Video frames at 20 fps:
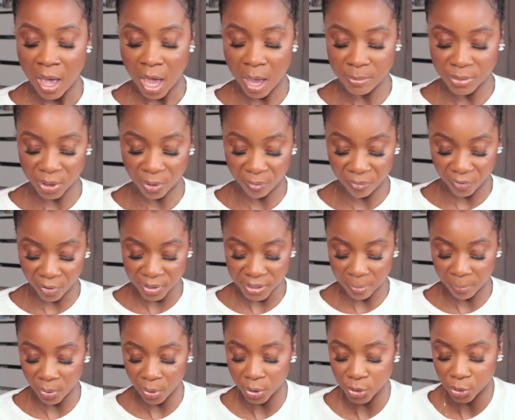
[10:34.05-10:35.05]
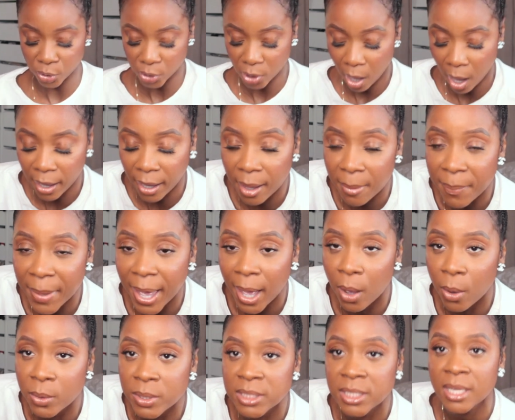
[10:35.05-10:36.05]
Um, so first I'm going to talk
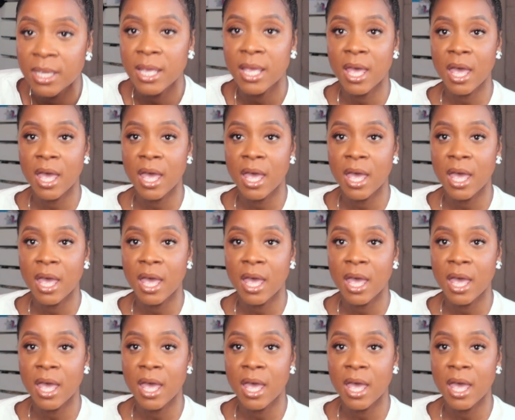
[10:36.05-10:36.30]
about